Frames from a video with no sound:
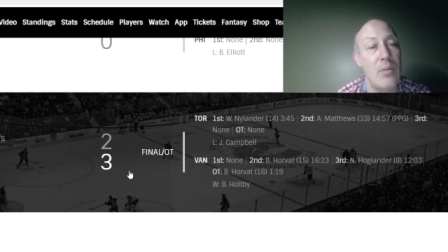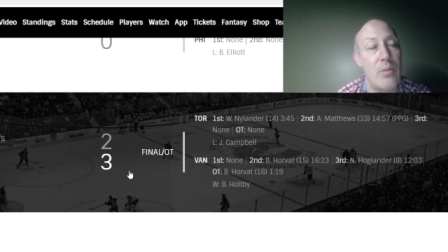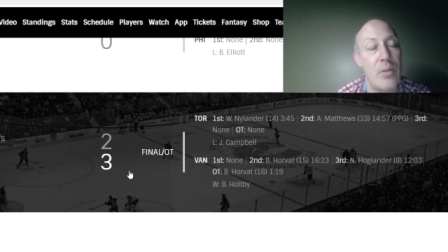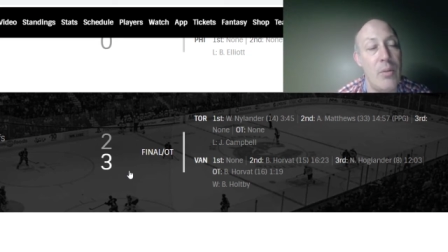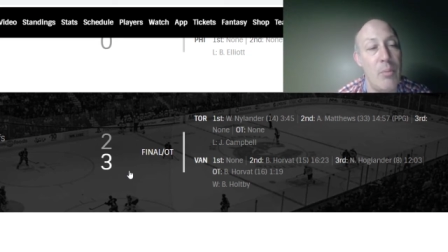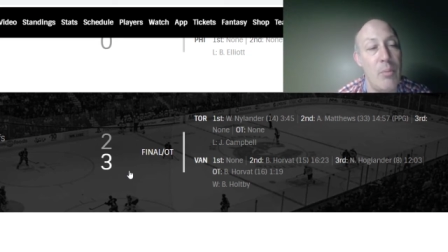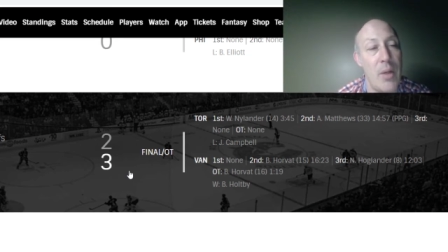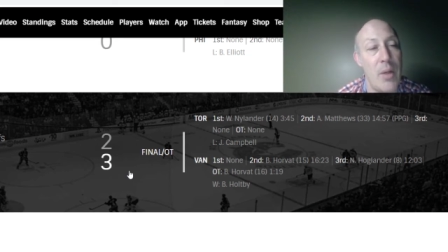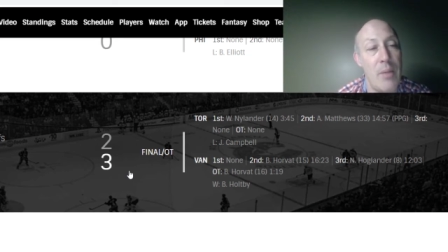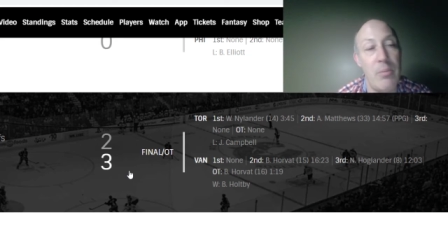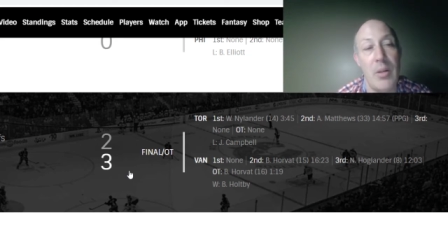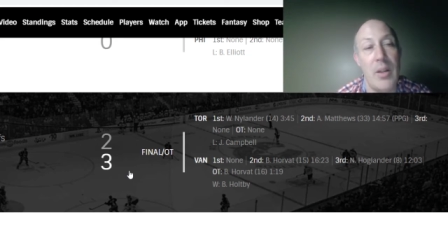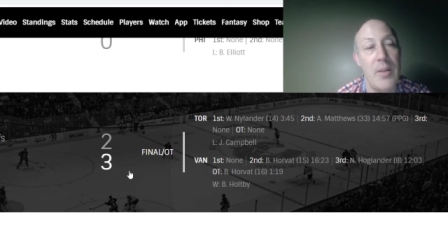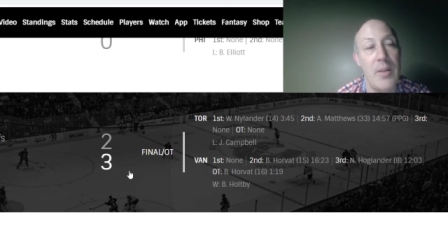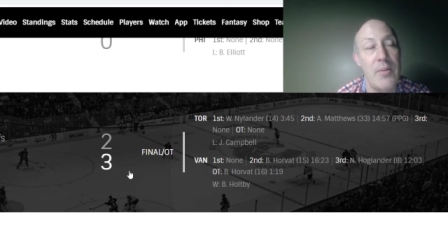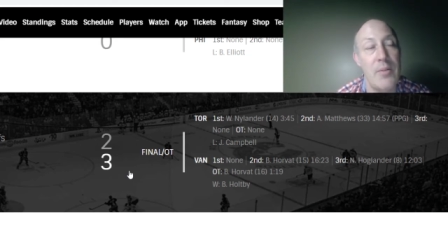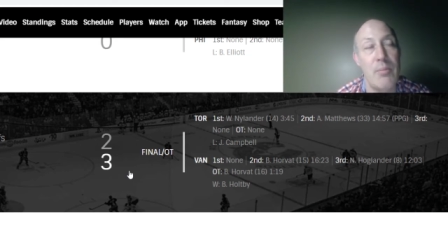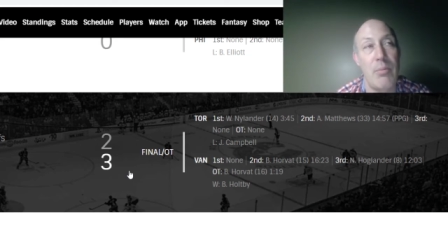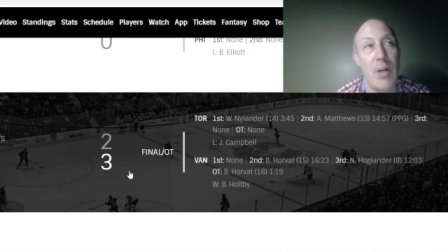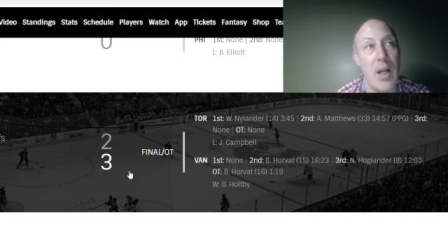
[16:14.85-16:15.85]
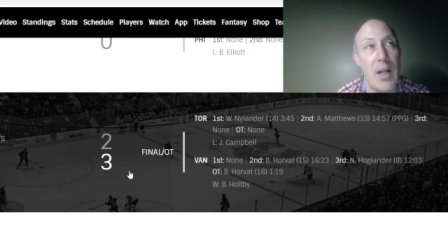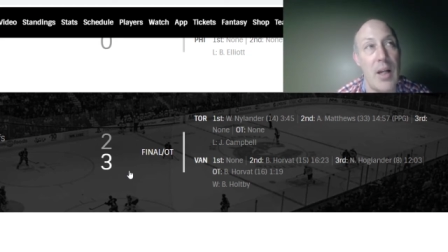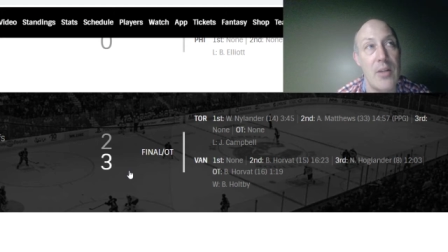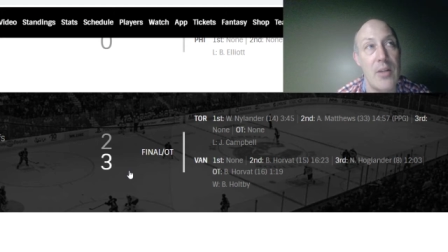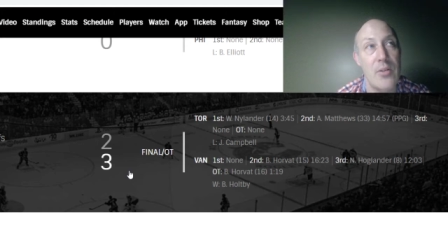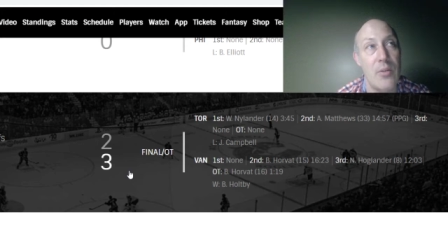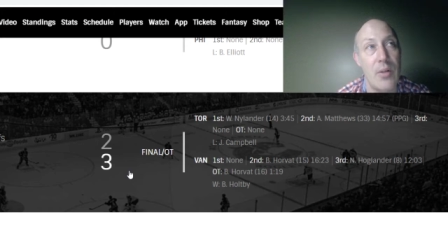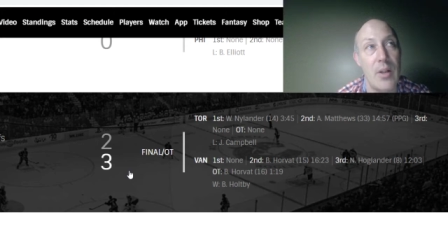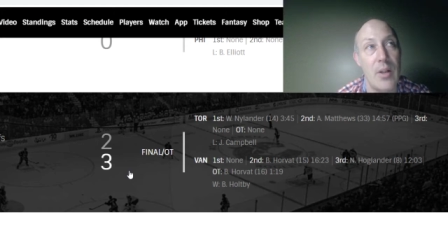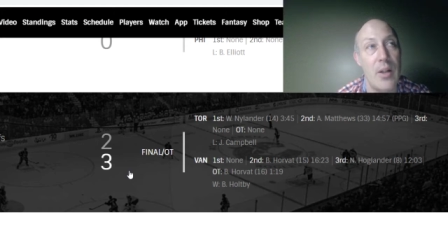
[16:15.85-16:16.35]
the Maple Leafs brass
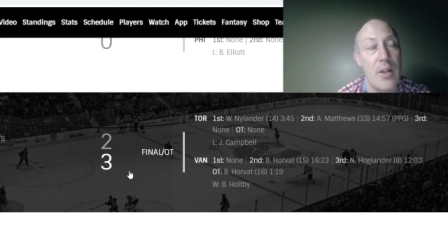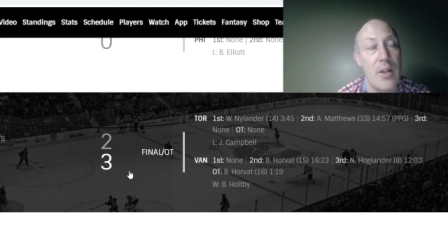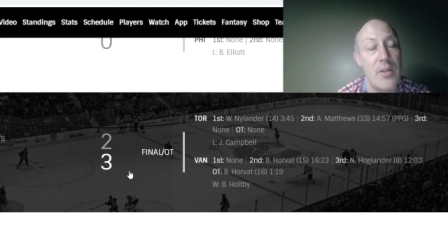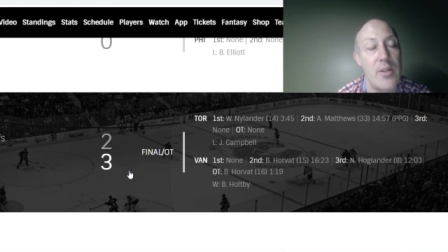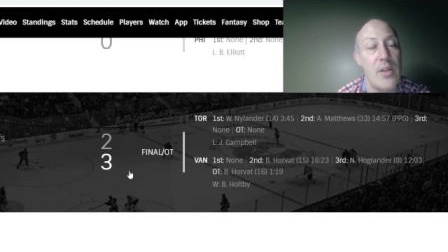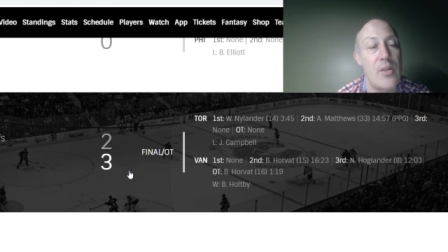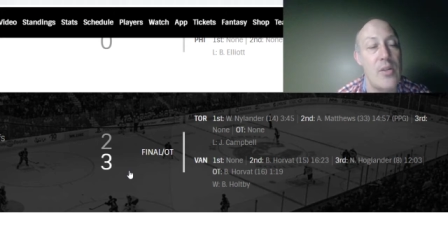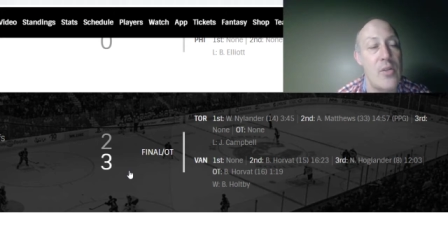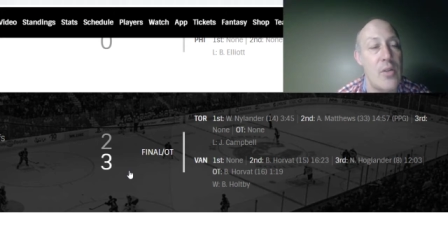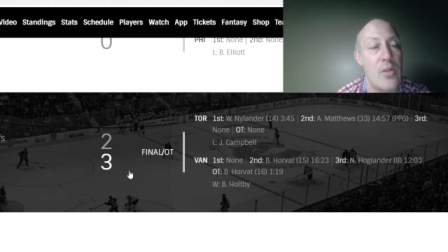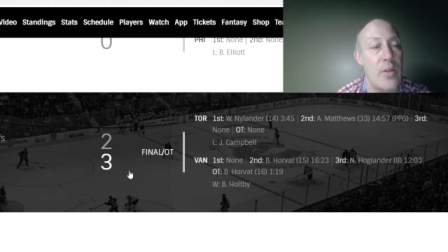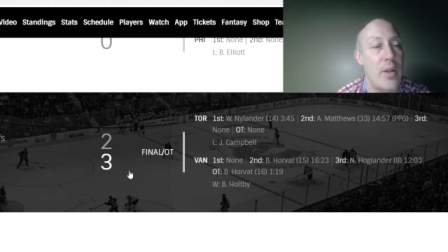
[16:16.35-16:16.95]
organization,